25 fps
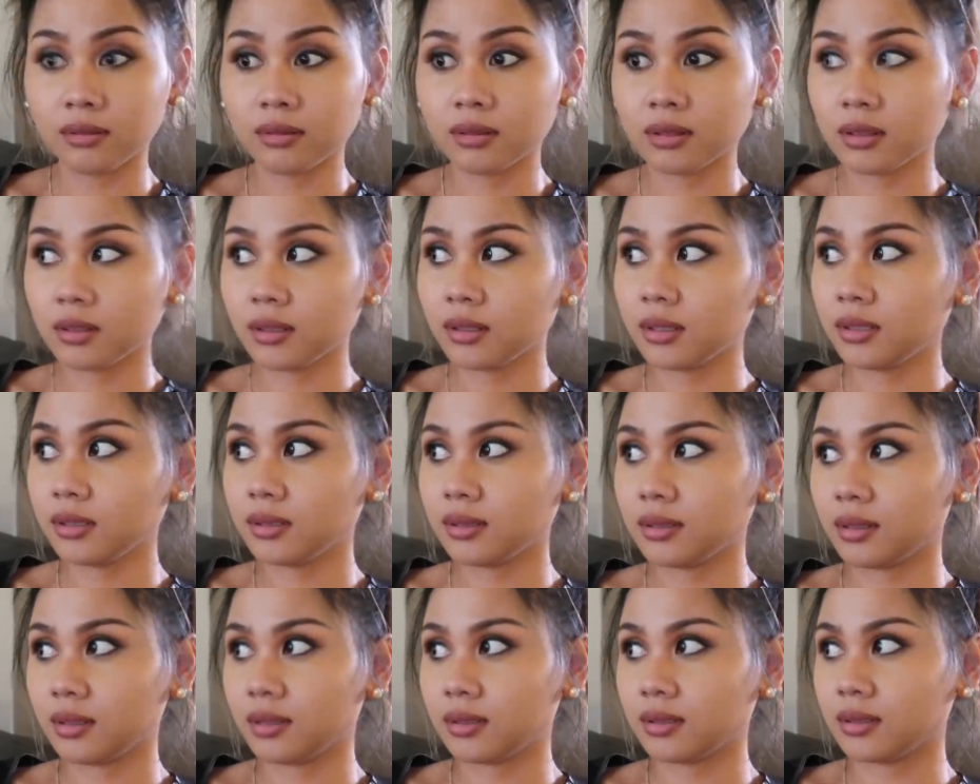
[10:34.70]
You
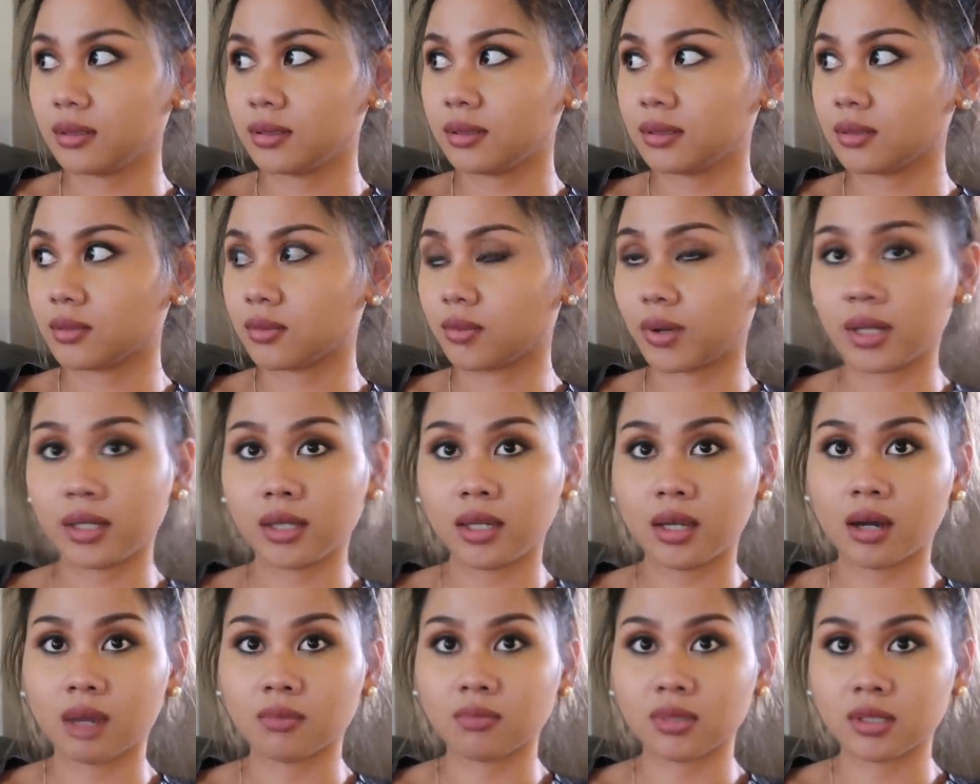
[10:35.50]
guys, this is
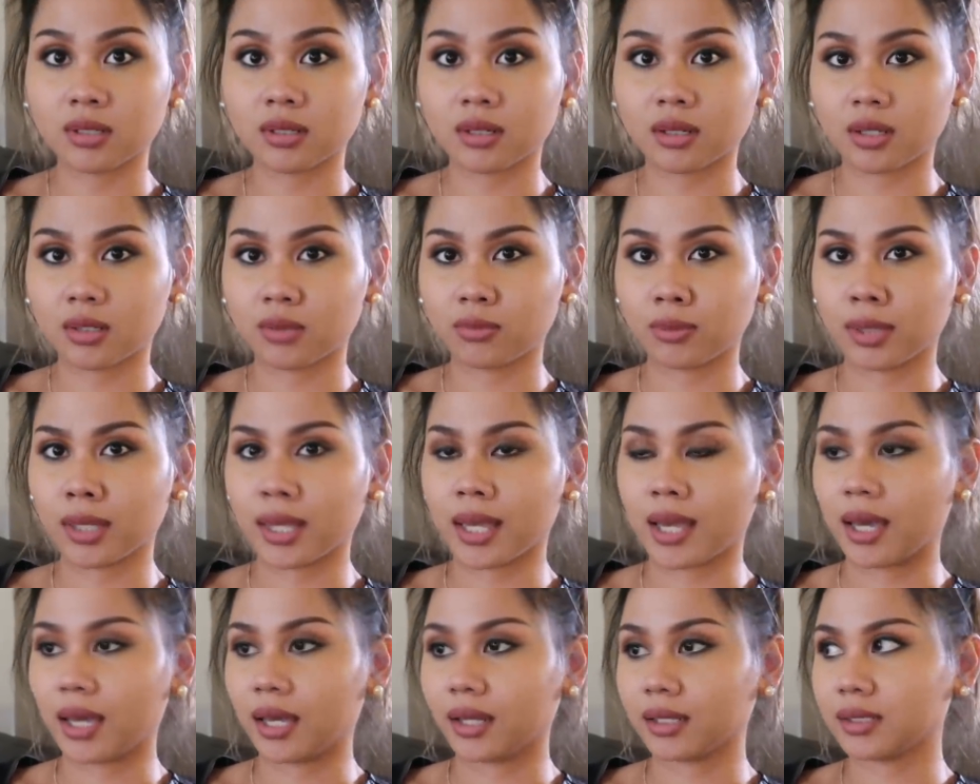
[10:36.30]
right now I'm just gonna
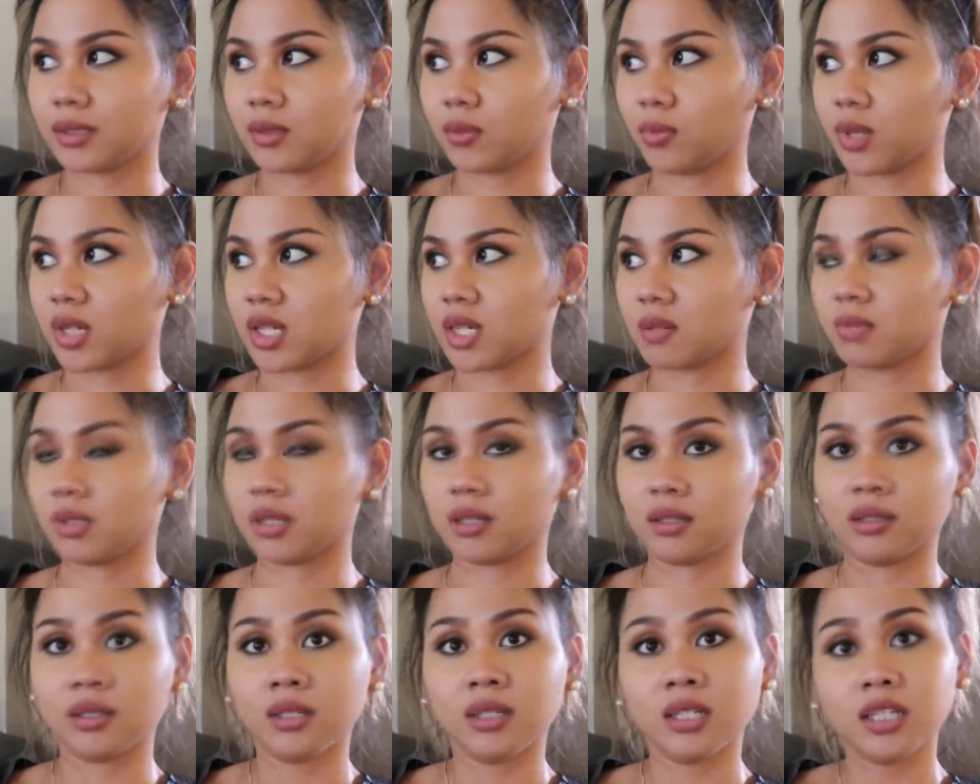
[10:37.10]
relax, watch
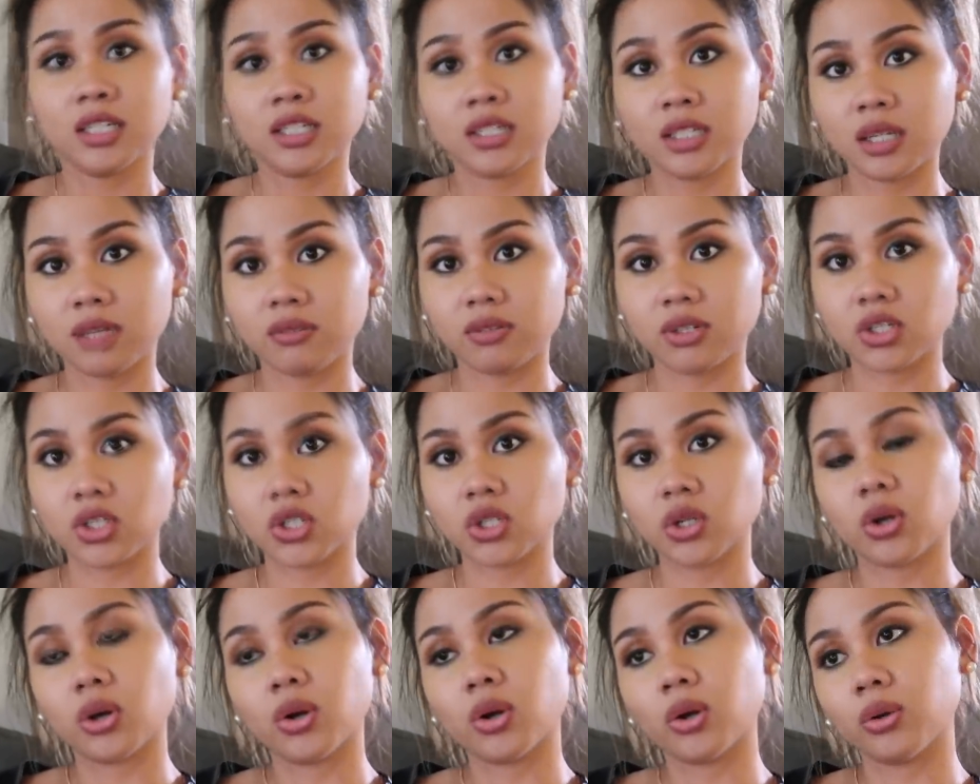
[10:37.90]
my TV
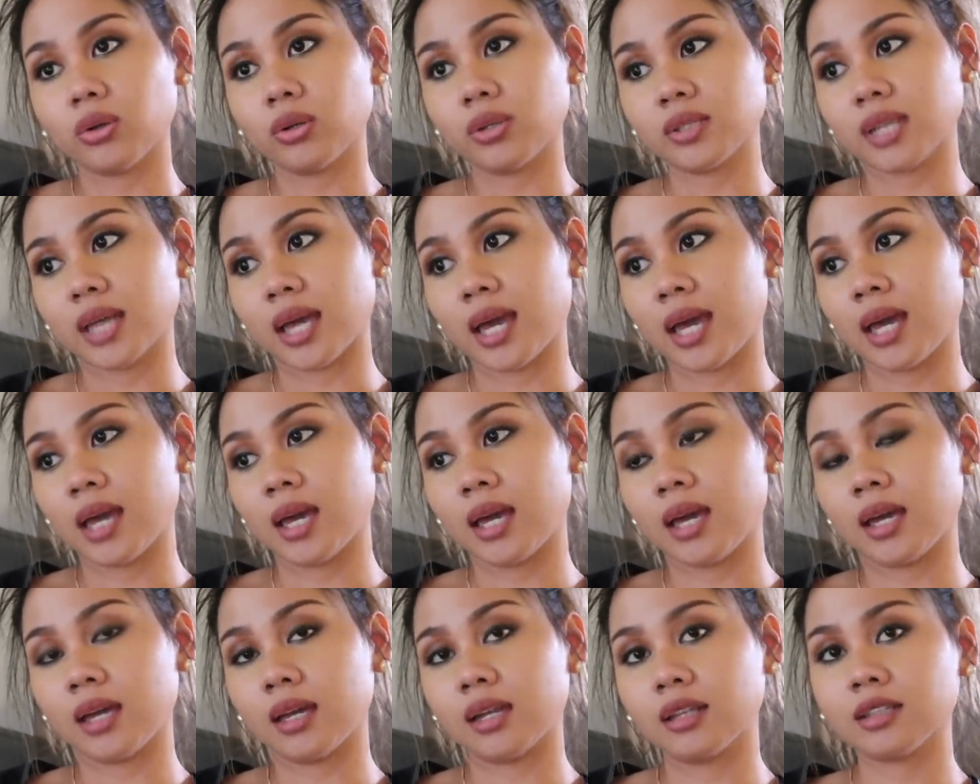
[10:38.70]
shows
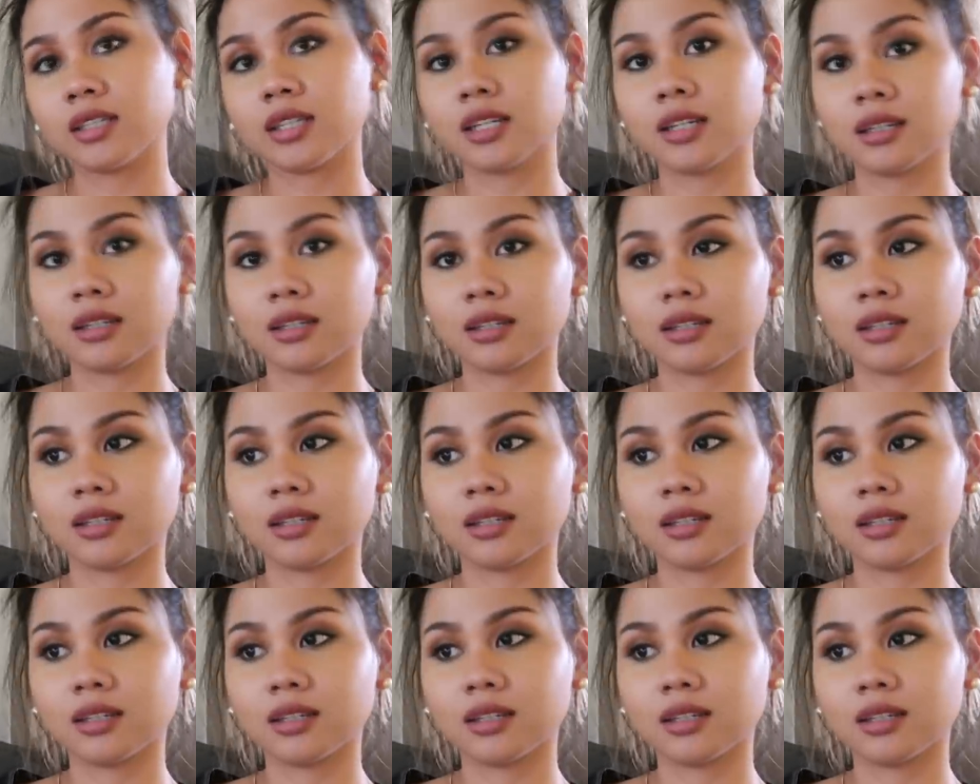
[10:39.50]
and